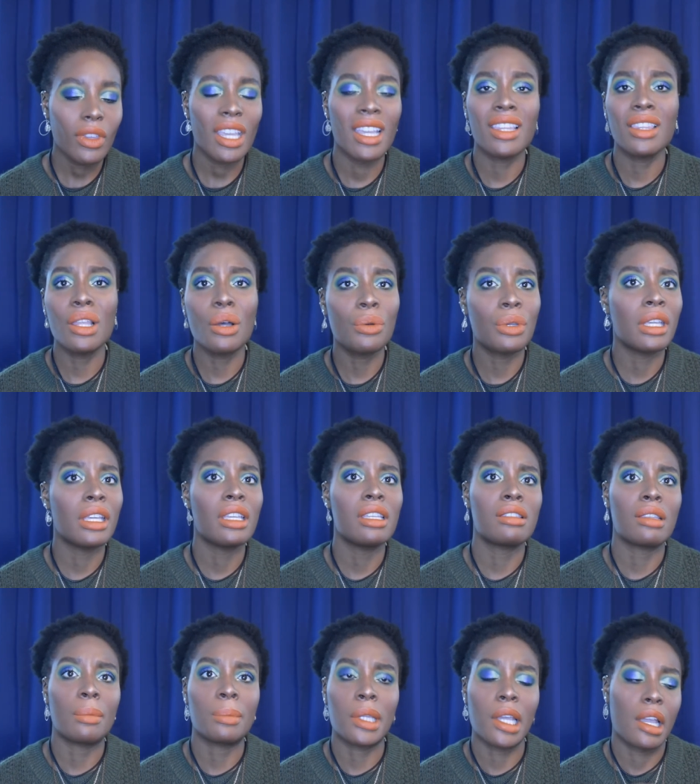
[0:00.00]
And low-key
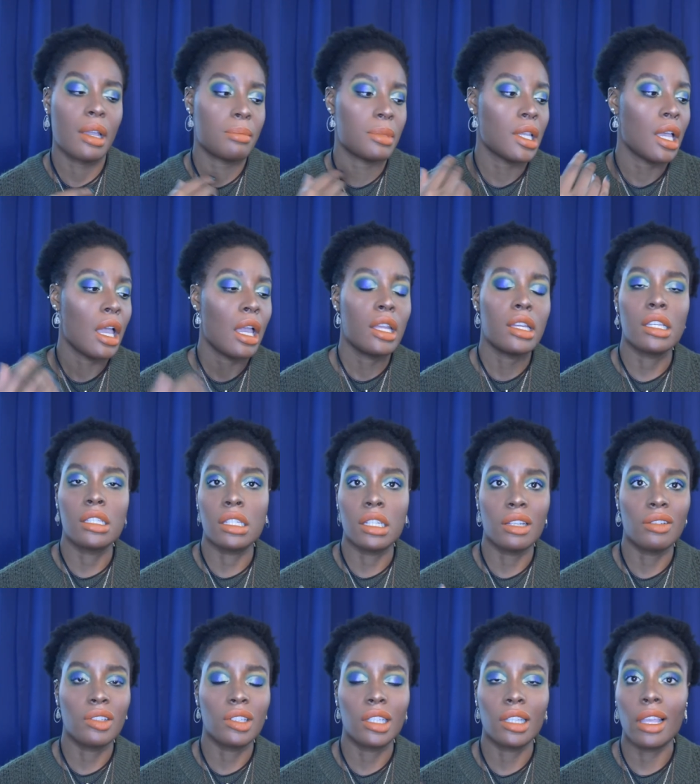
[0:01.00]
sometimes doesn't
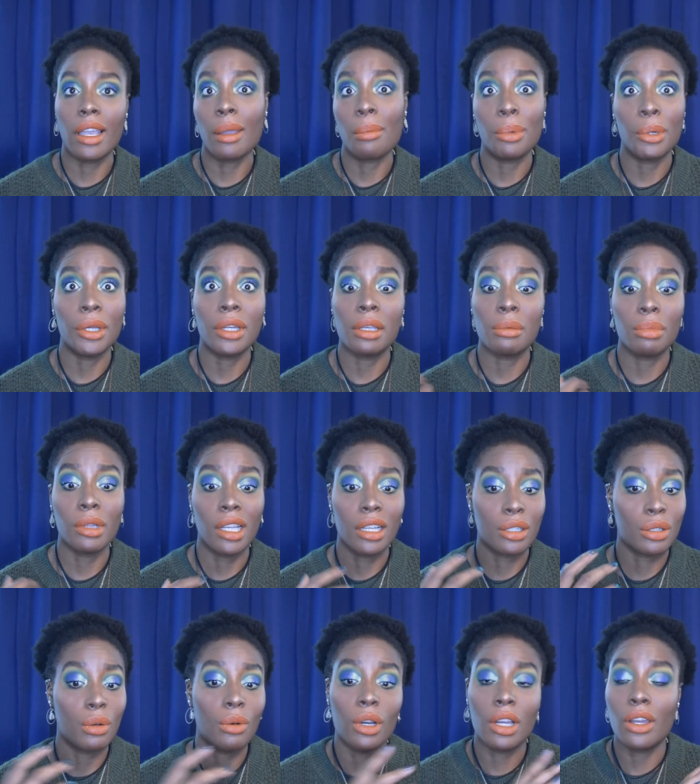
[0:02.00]
even look like I put any
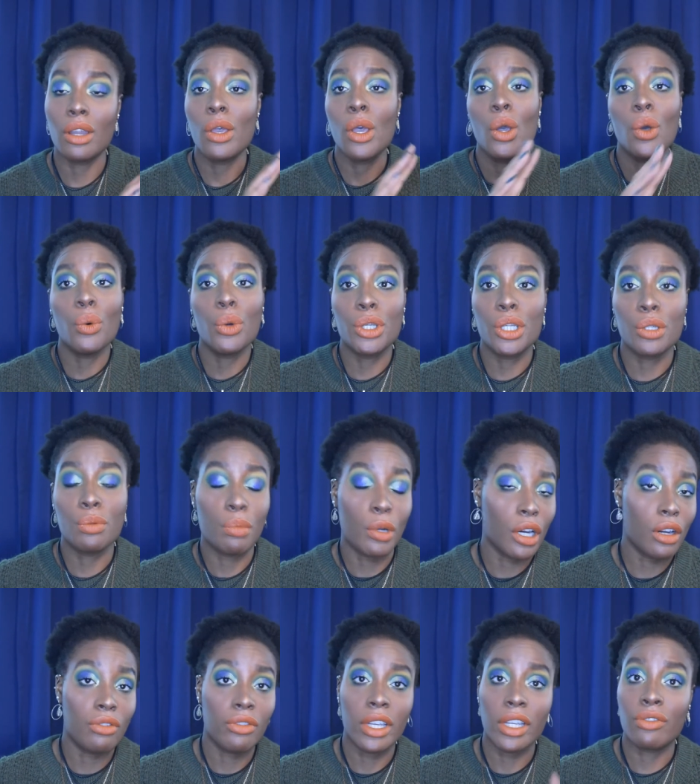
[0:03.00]
blush on, which is
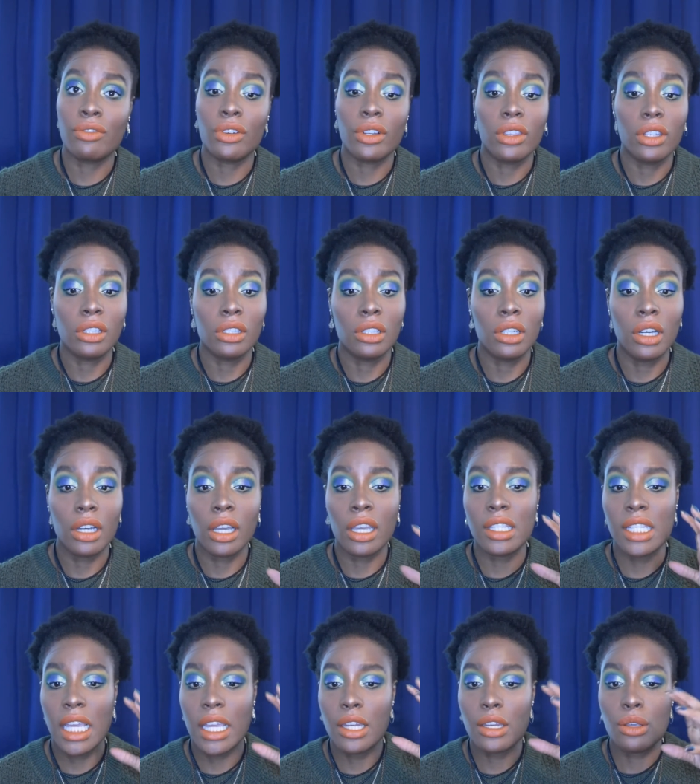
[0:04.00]
perfect for the look
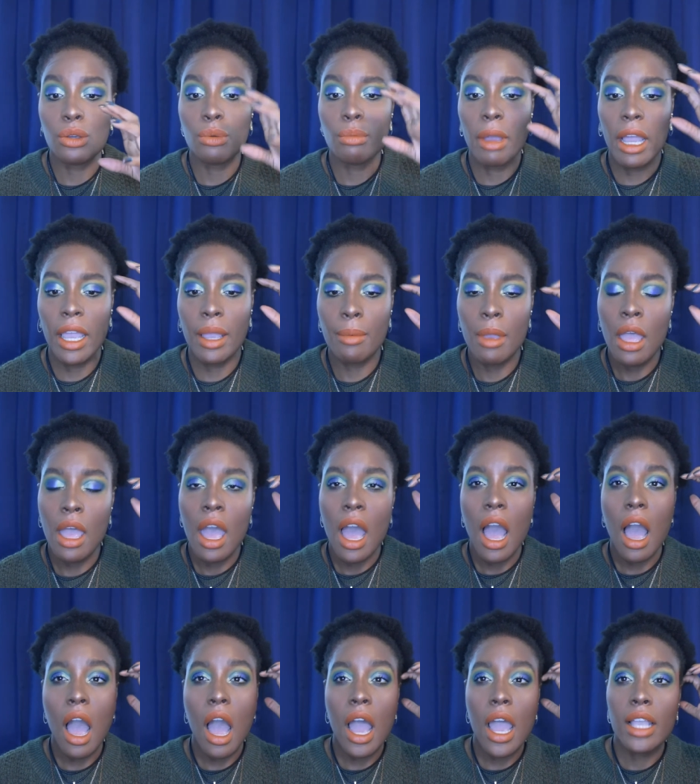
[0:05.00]
because I knew my
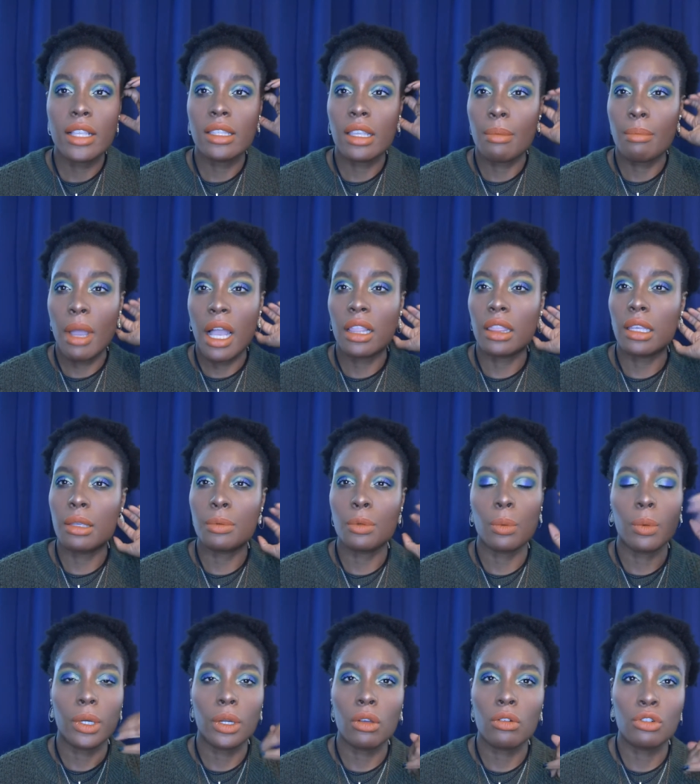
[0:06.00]
eyes and my lips
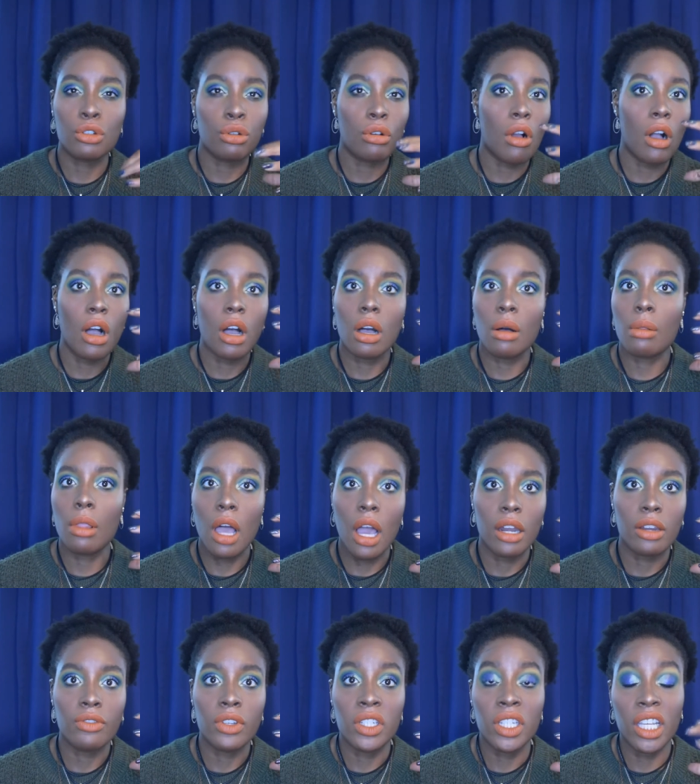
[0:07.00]
would draw a
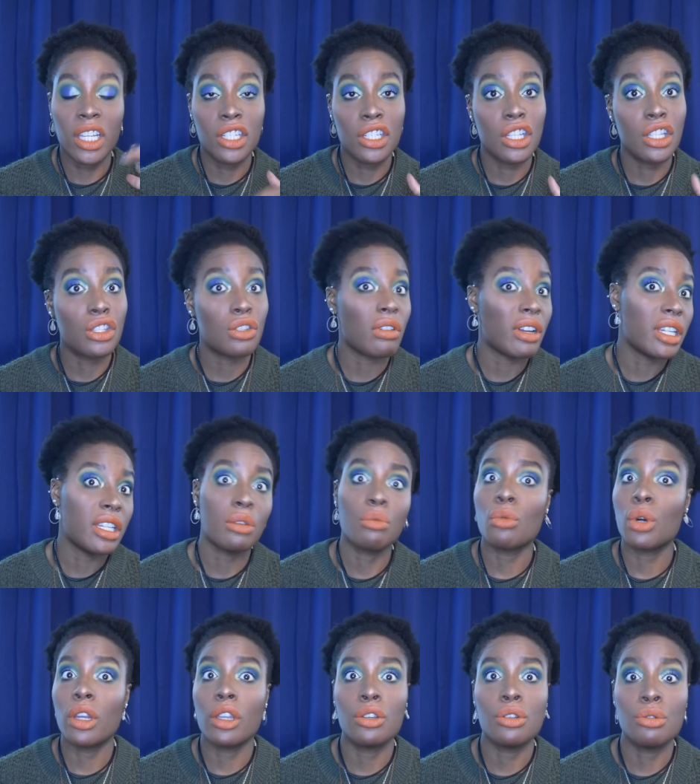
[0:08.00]
lot of attention, so I didn't
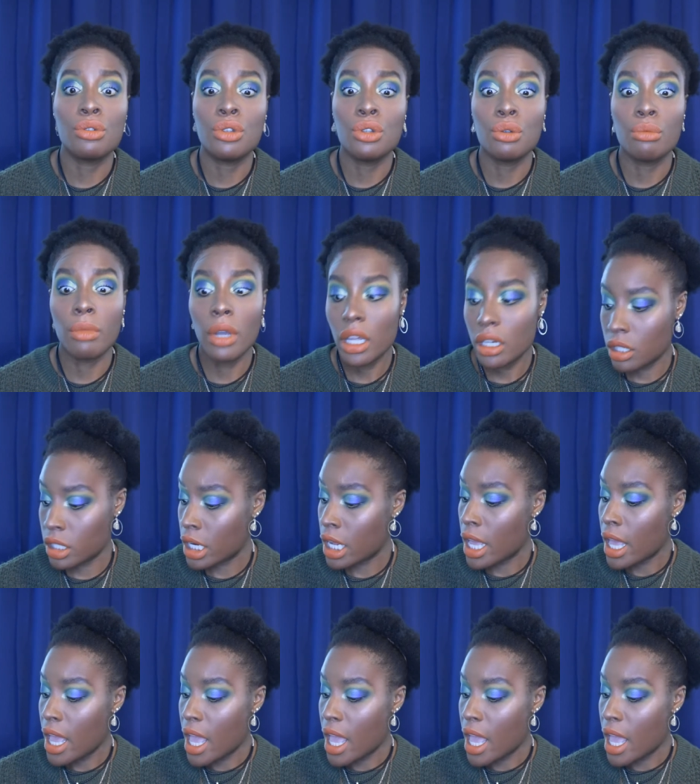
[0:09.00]
want to do too much.